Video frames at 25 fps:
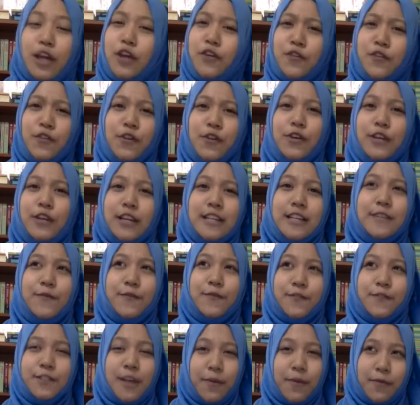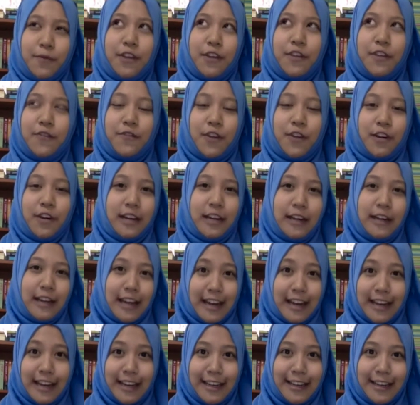If you're looking for something very
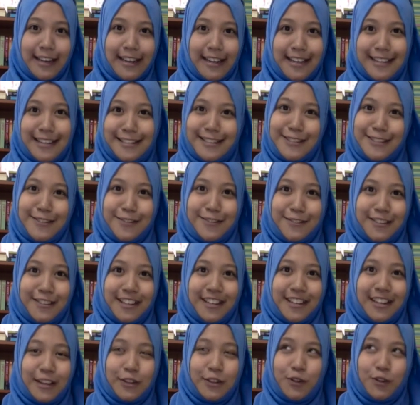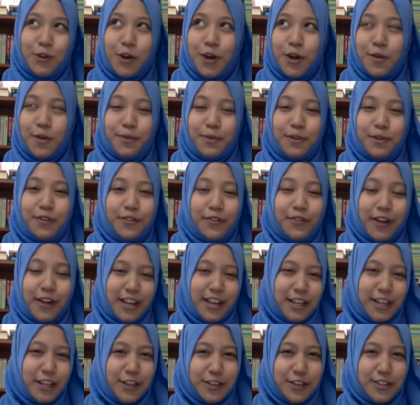light, easy to read, enjoyable,
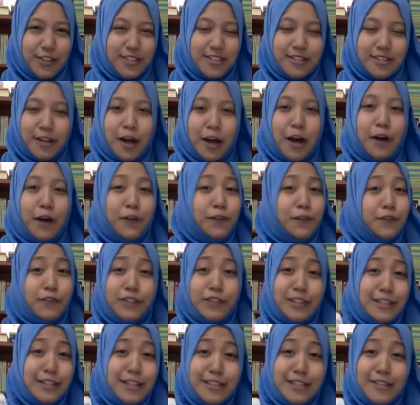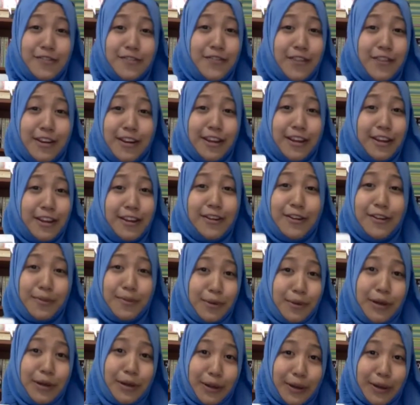very cute stuff, this is a very good
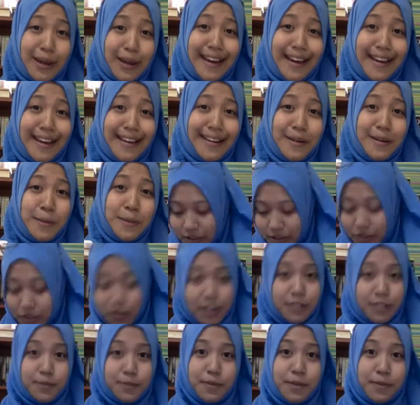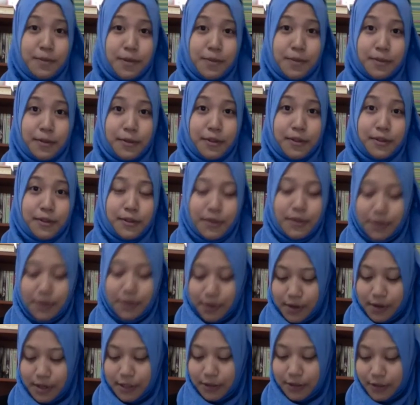book, okay? Trust me people, you're
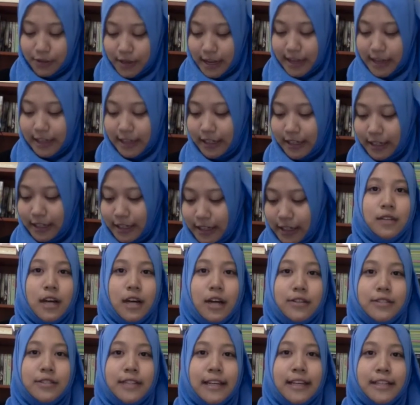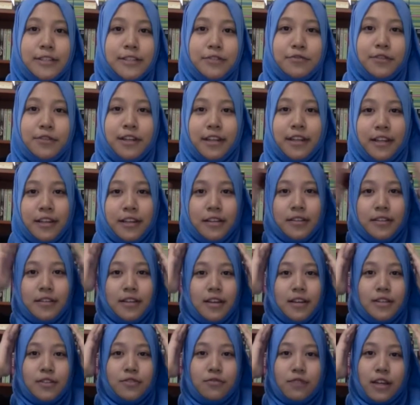going to like it. Outside it's raining.
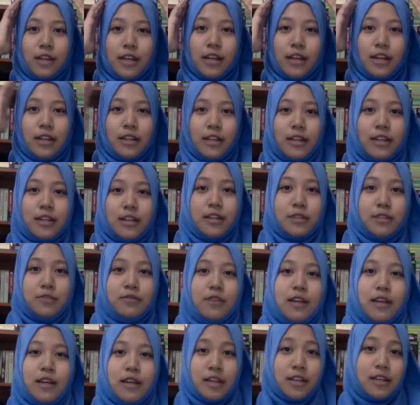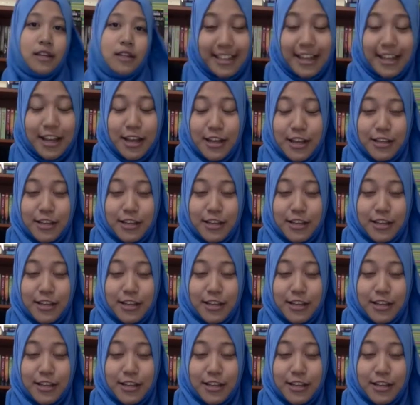It's raining, it's raining.